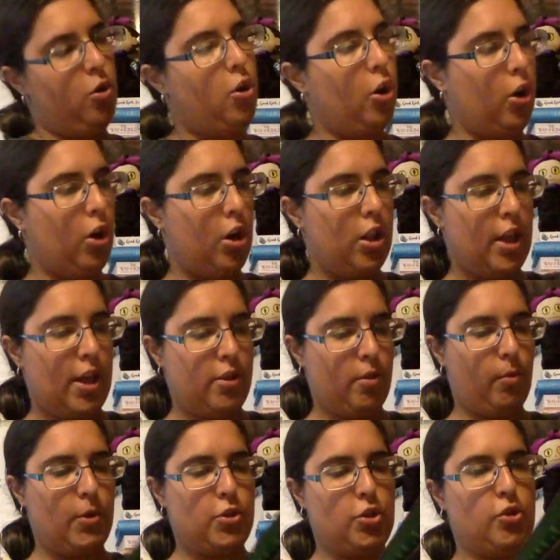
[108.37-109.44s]
Girl in the
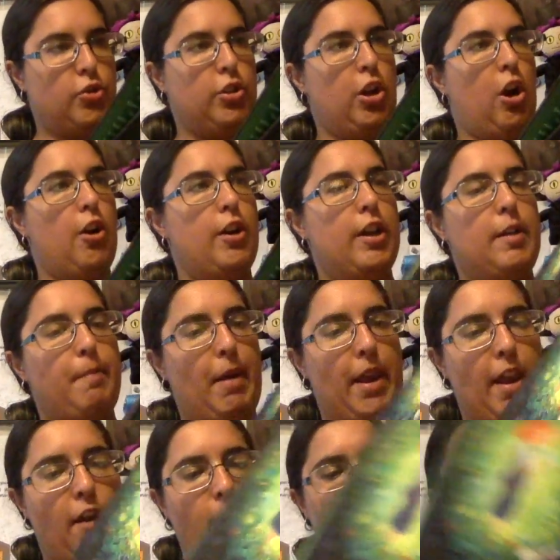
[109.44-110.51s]
Witcher's Garden by
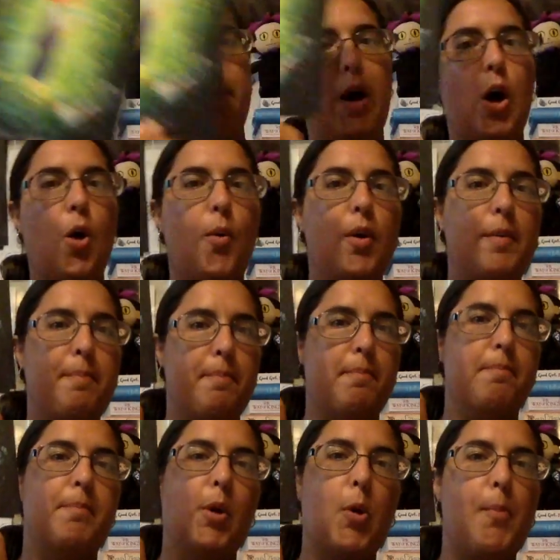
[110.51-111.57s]
Erin
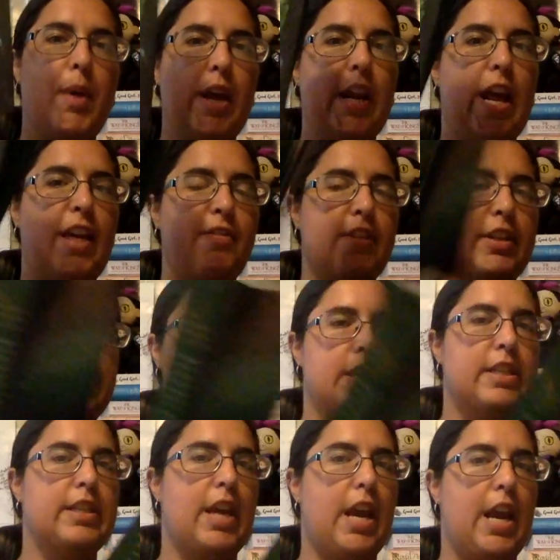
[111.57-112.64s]
Bowman, and this
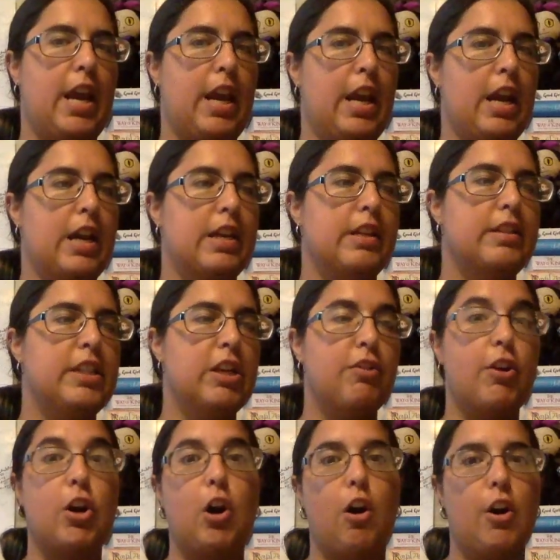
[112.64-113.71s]
is a
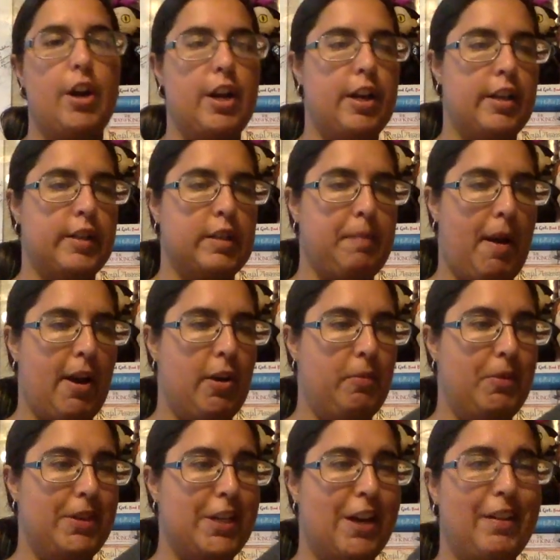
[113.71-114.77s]
Secret Garden inspired
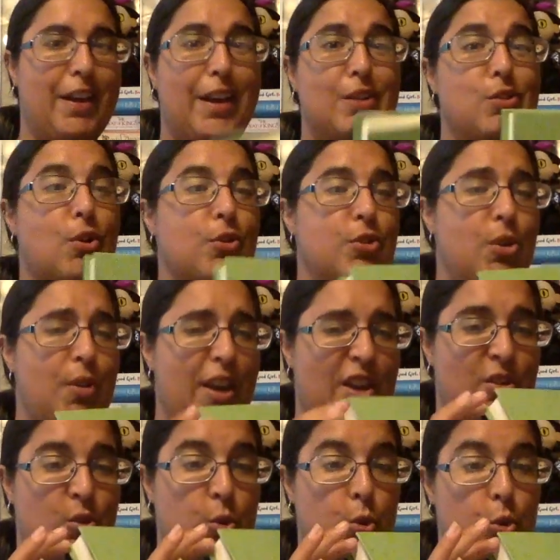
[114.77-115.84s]
retelling. It's also like
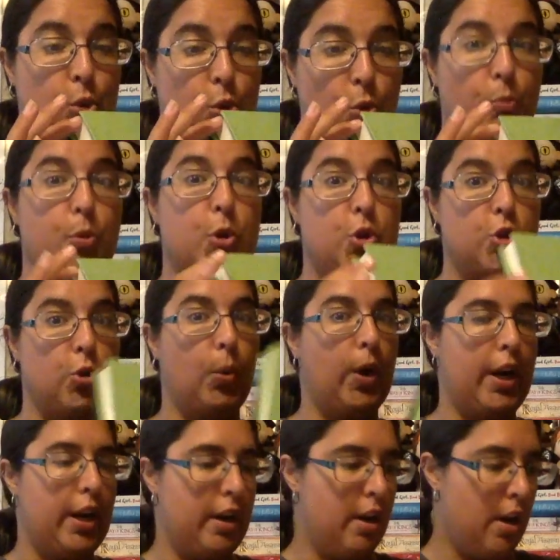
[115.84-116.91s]
super
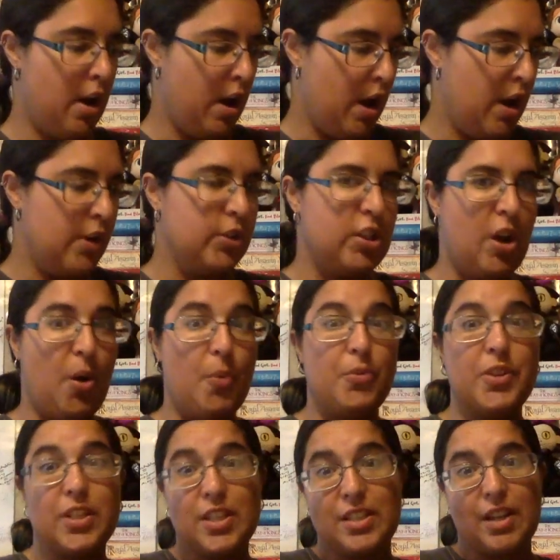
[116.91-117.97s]
short, so
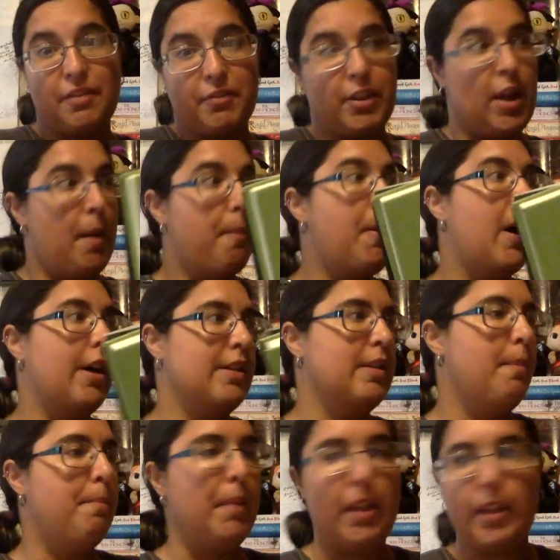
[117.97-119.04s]
this is definitely a
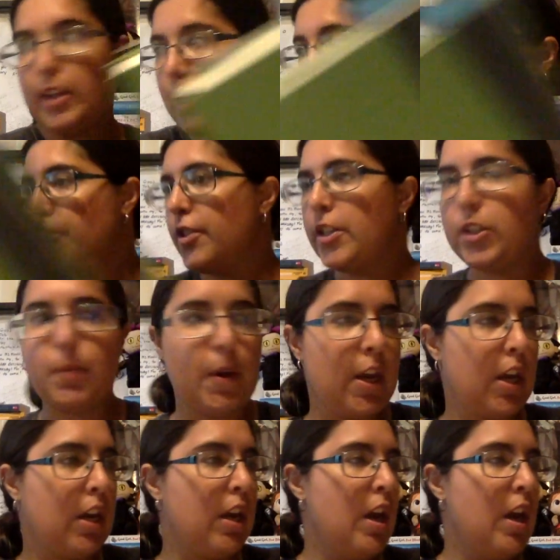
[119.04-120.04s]
possibility for this week.